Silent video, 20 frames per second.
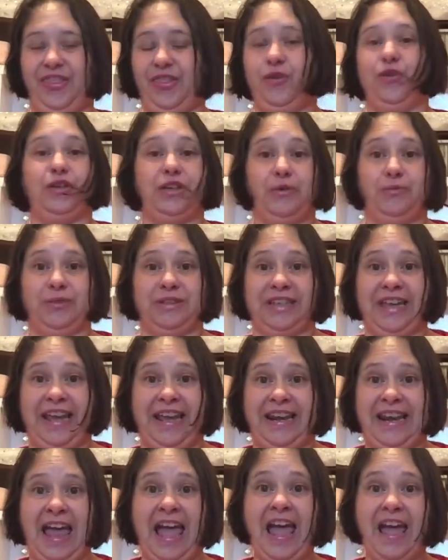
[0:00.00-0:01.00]
thought it was
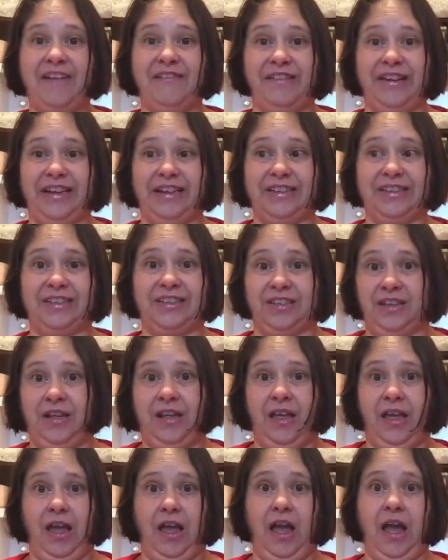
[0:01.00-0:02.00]
hilarious,
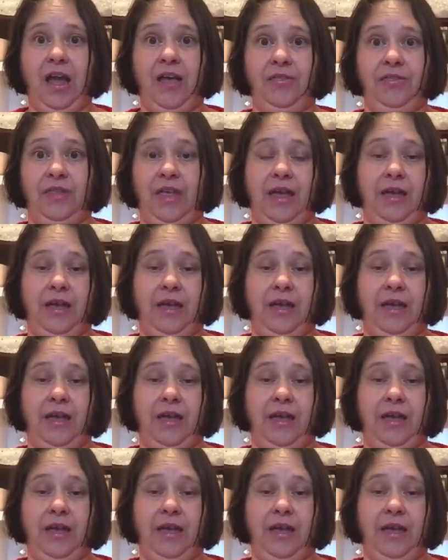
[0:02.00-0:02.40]
and